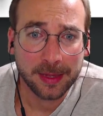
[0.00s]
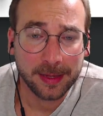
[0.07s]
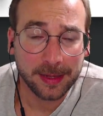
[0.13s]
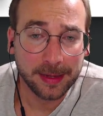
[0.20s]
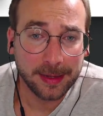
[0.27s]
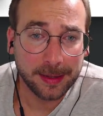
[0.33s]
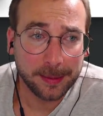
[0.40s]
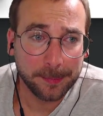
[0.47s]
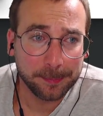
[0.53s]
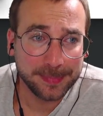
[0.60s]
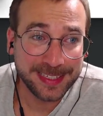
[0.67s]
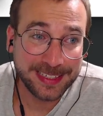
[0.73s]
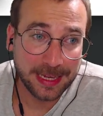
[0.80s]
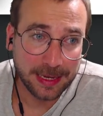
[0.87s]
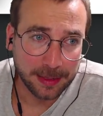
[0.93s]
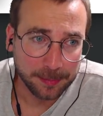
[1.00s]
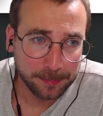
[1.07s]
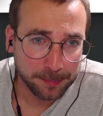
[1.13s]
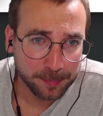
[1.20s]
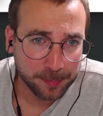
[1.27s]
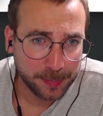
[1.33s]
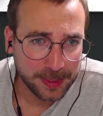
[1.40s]
Yeah,
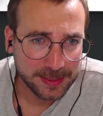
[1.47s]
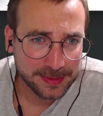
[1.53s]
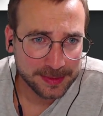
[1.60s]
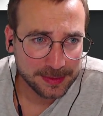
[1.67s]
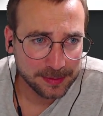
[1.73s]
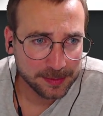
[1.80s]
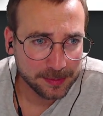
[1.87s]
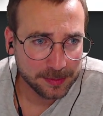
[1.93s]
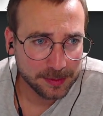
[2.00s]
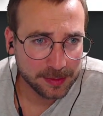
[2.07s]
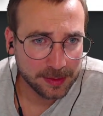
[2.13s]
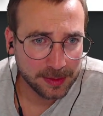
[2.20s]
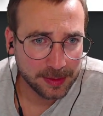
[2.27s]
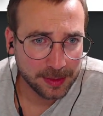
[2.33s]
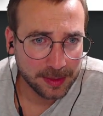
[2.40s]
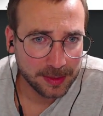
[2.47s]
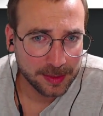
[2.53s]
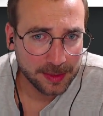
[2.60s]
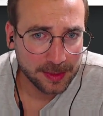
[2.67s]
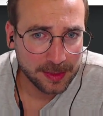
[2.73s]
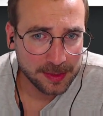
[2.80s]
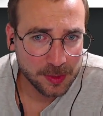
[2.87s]
but
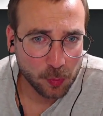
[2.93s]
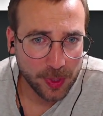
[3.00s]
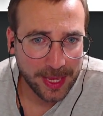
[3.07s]
so